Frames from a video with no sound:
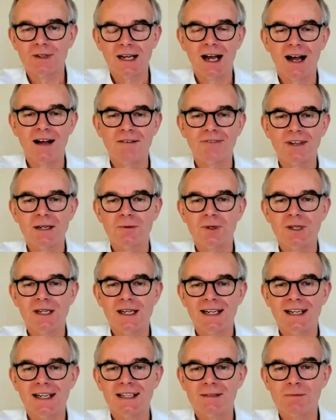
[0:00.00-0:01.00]
I think
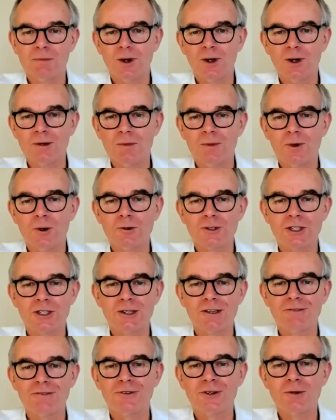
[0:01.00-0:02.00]
we ought to
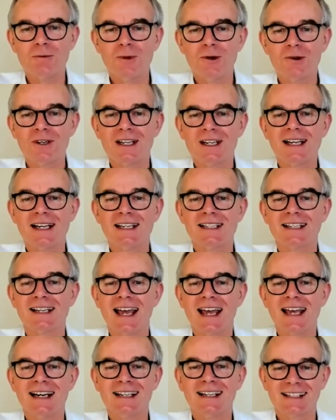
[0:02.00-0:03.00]
do a few more of these
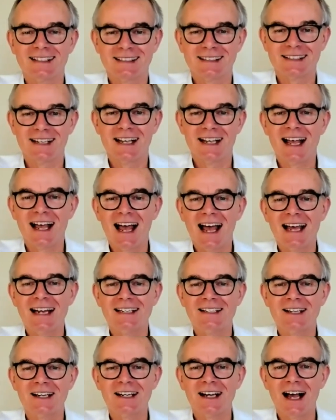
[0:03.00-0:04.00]
again.
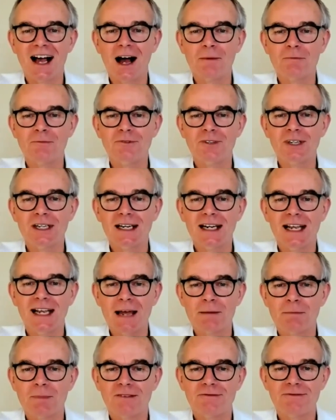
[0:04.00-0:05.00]
And I'm really
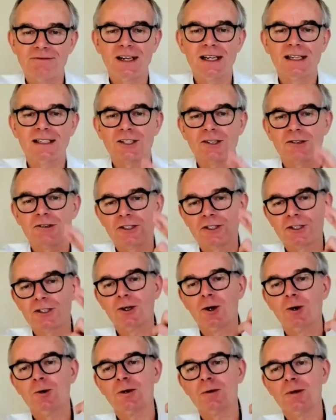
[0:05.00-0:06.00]
had my fingers crossed
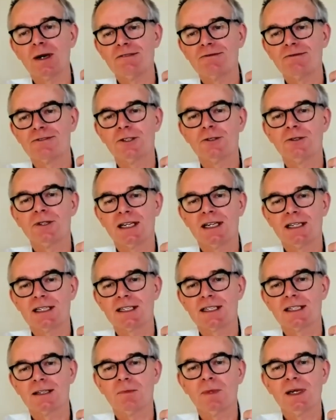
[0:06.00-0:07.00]
all the way through
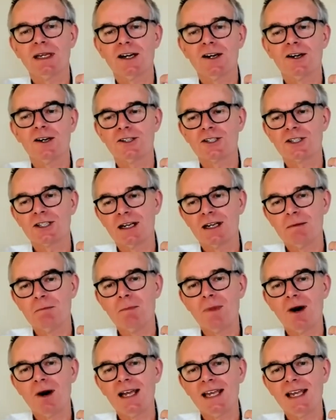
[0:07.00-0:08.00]
this, because
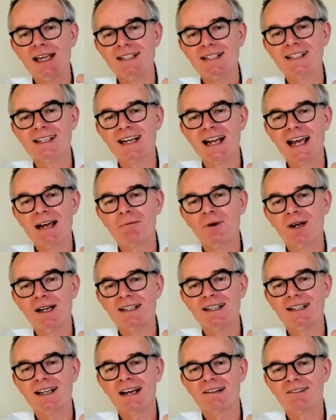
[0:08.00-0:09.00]
my internet
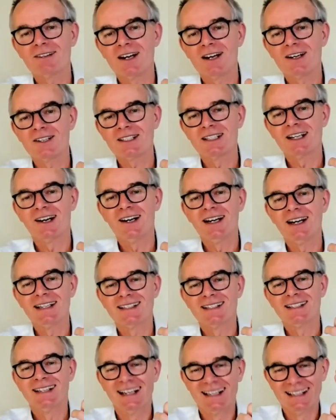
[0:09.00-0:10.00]
went down last
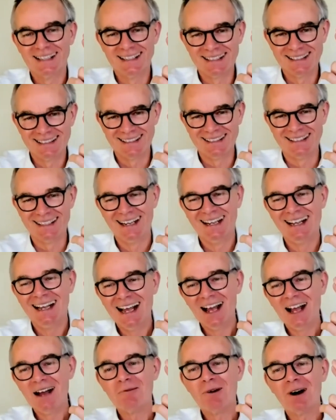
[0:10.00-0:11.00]
night
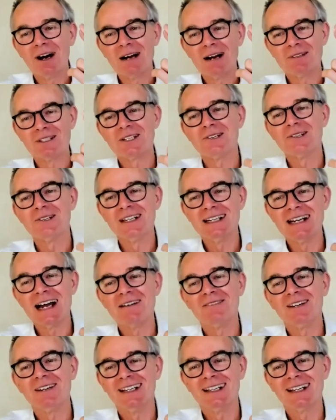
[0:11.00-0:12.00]
while I was doing
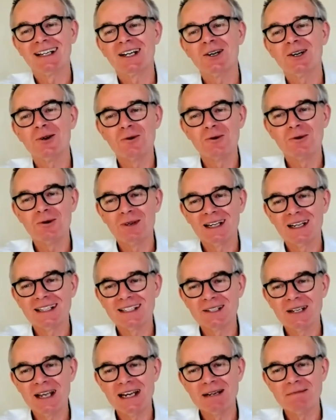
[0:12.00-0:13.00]
another call
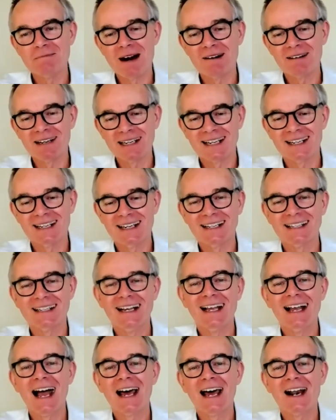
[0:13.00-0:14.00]
in America,
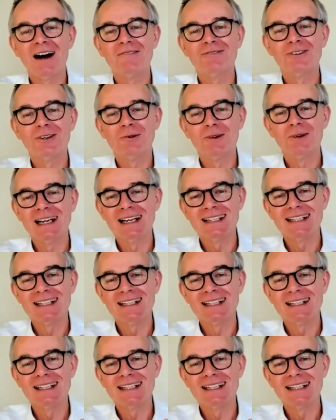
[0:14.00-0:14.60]
and I thought